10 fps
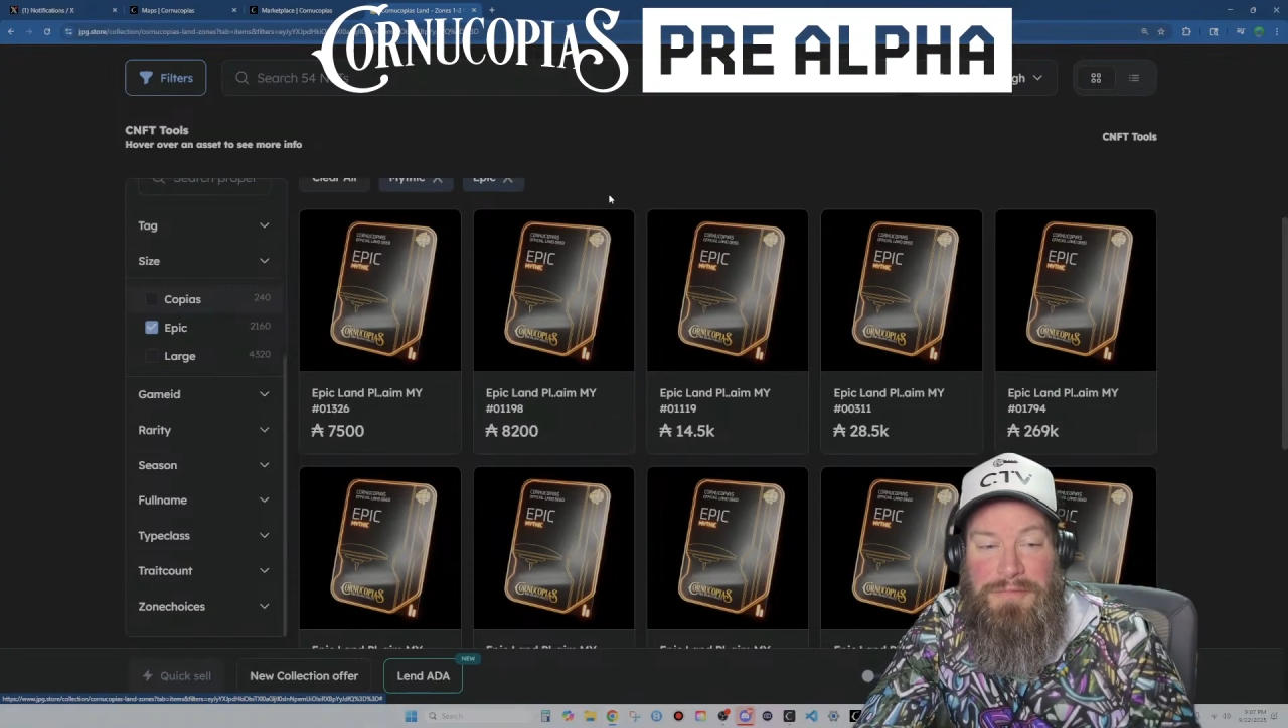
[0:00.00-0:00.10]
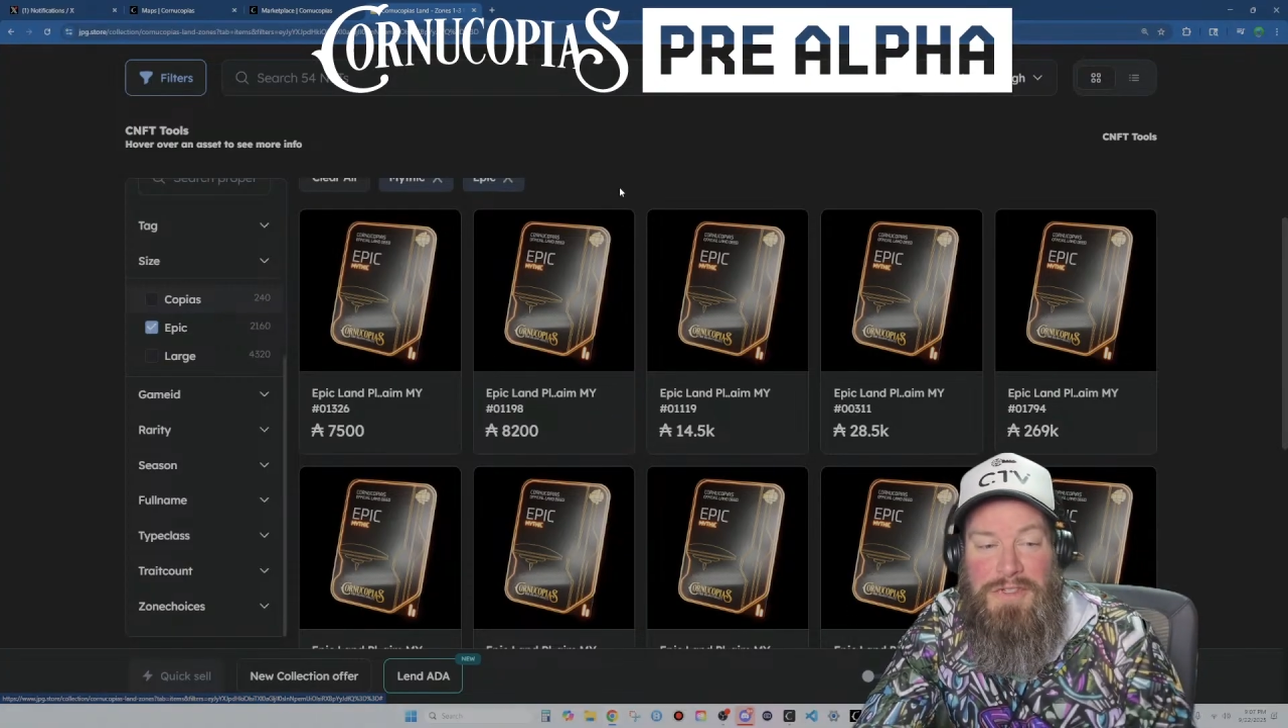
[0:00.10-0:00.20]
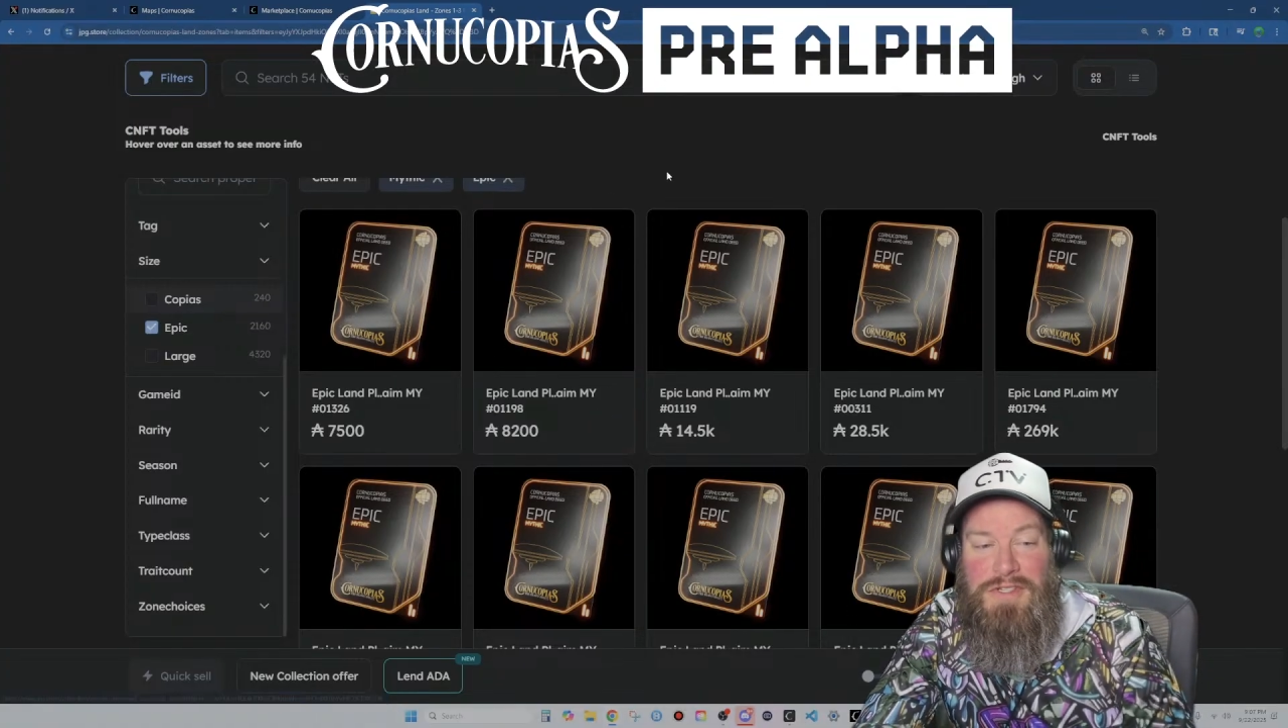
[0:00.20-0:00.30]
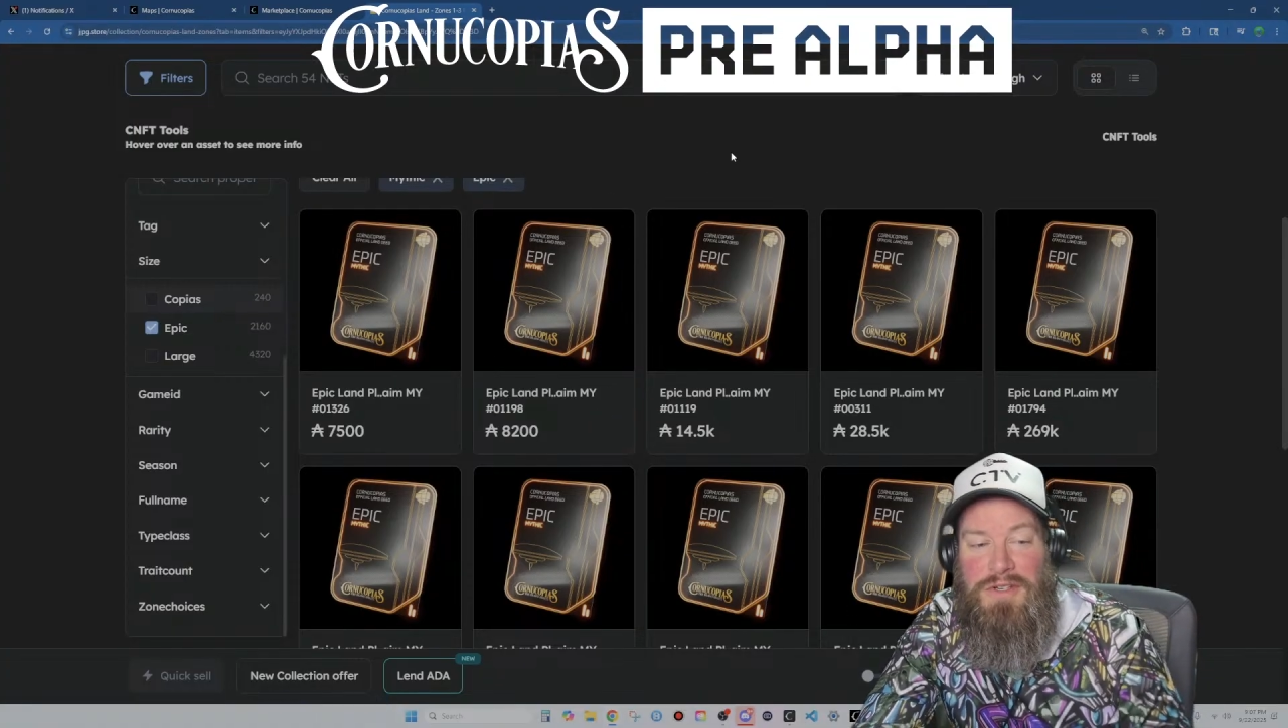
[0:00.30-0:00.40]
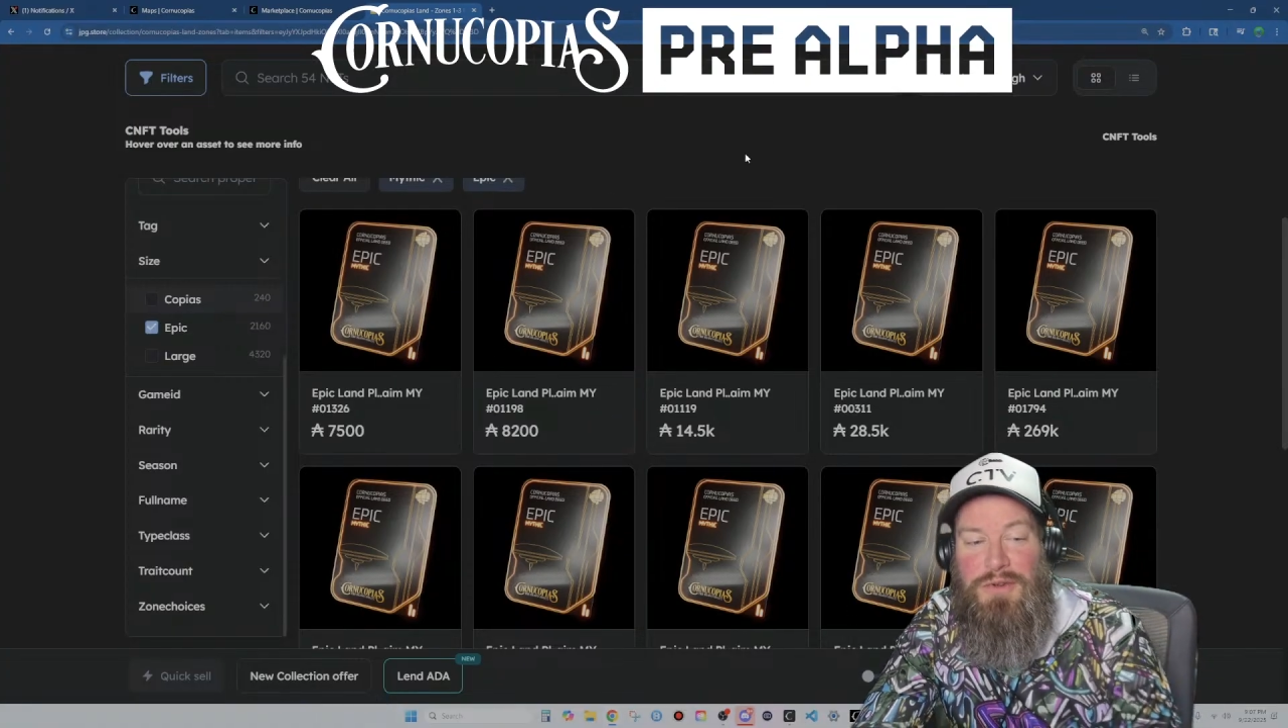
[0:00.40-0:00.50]

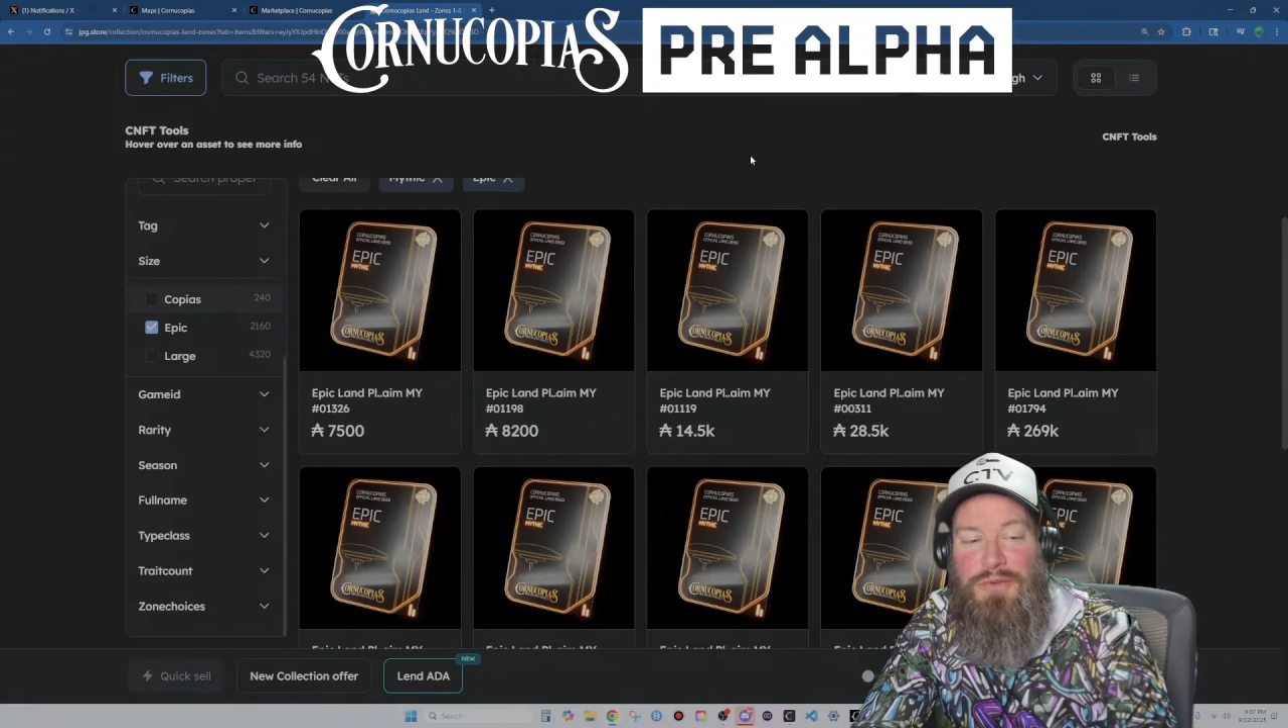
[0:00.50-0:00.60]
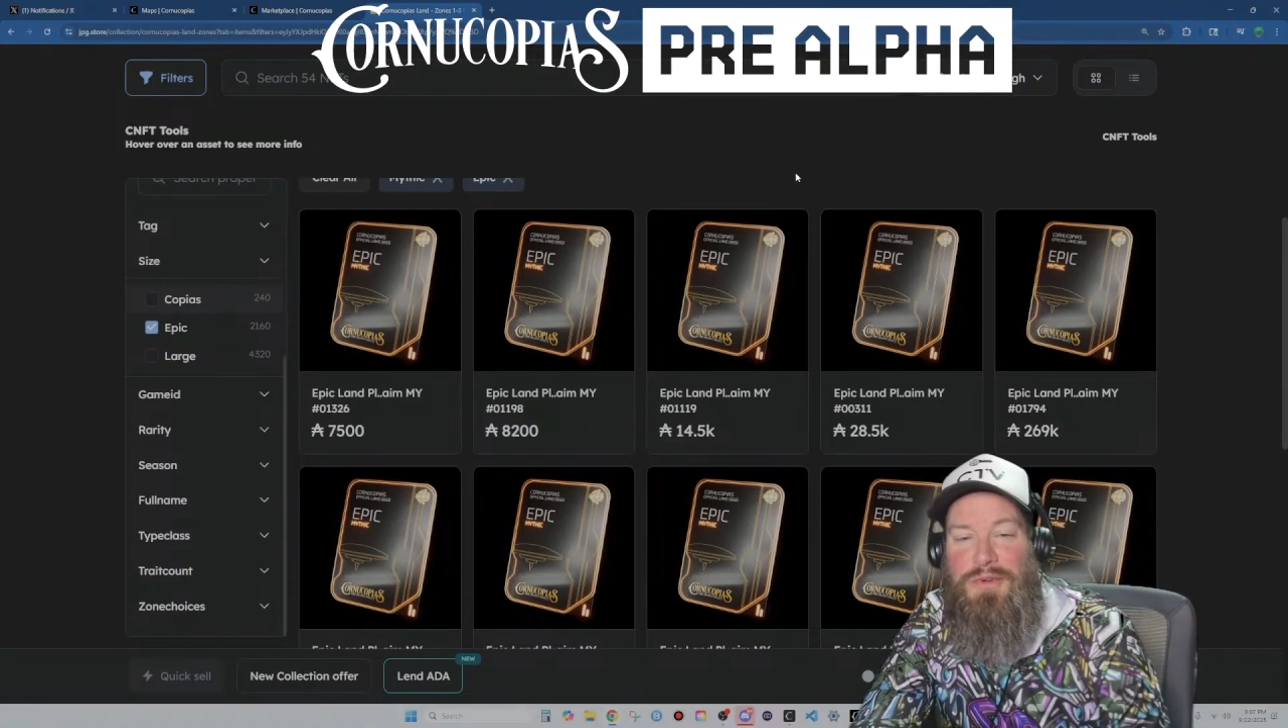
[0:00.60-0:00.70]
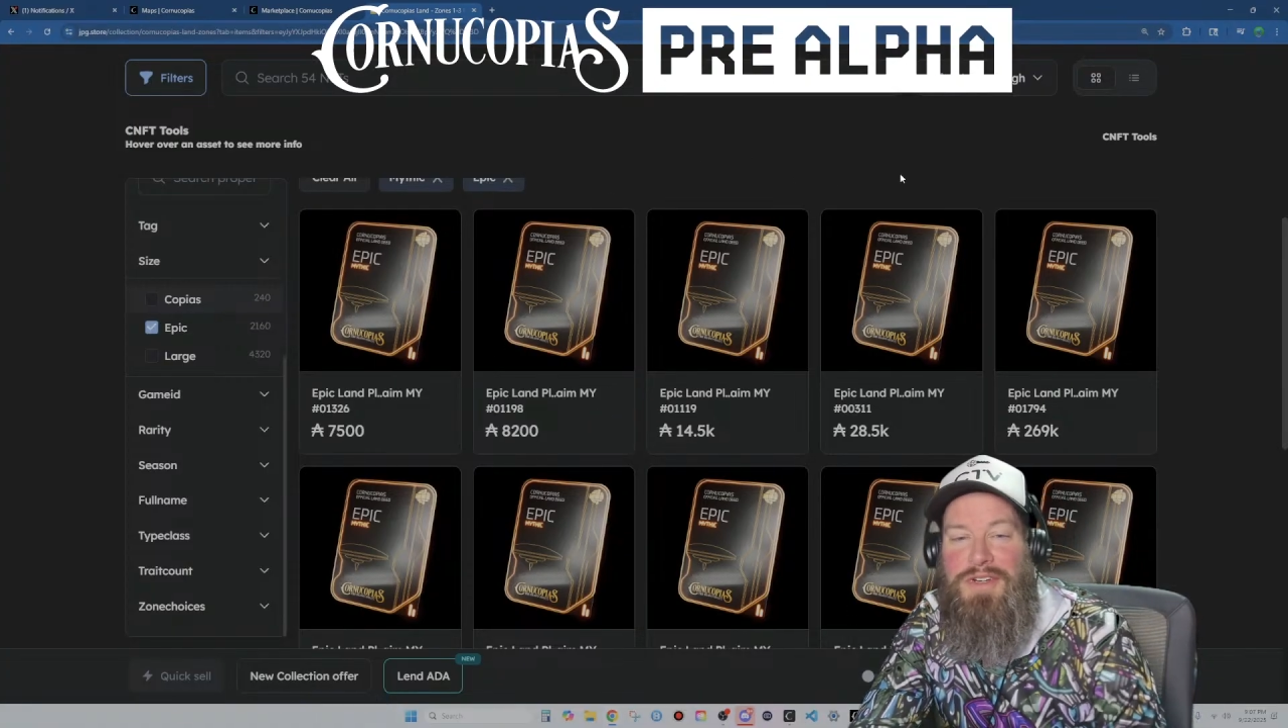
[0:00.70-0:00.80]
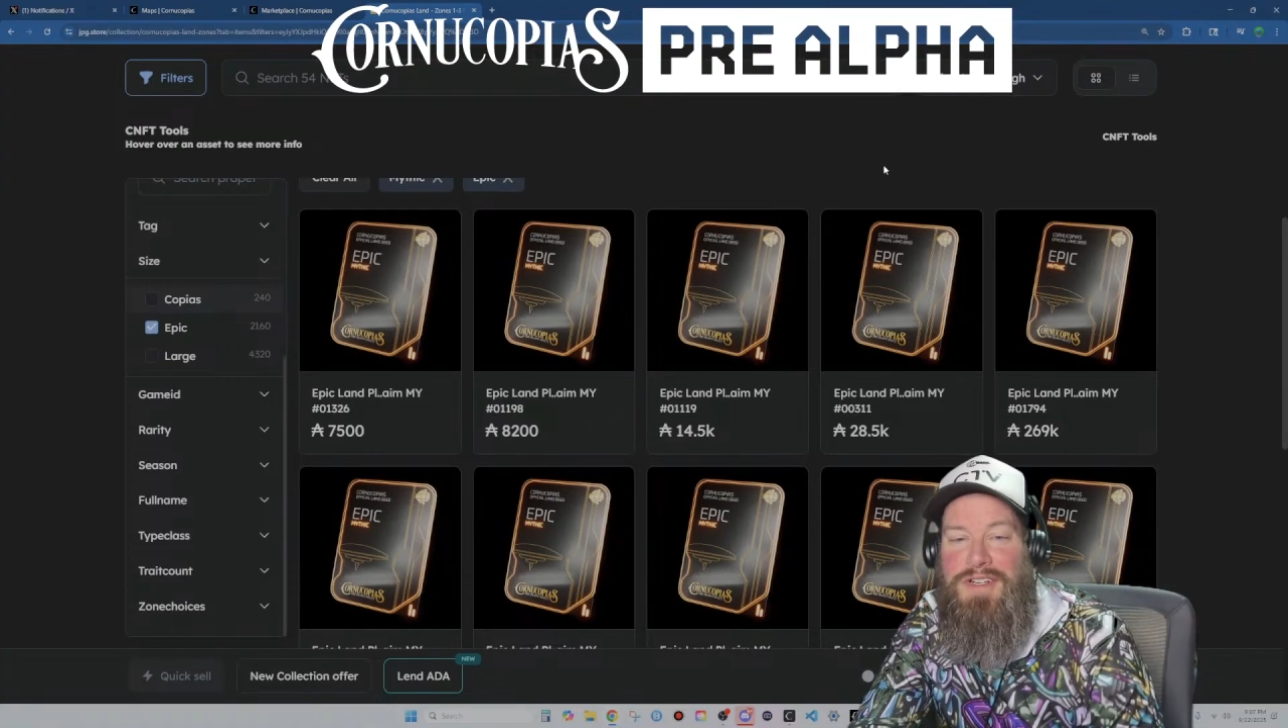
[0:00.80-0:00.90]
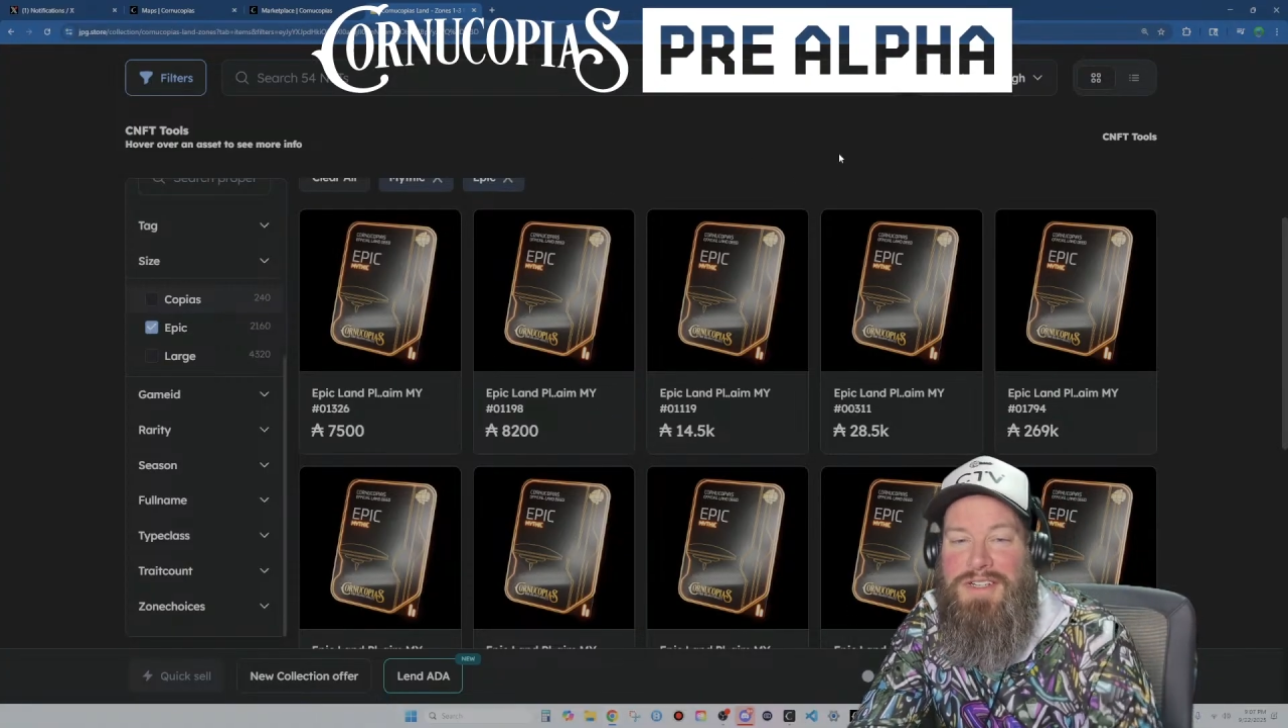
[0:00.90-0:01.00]
So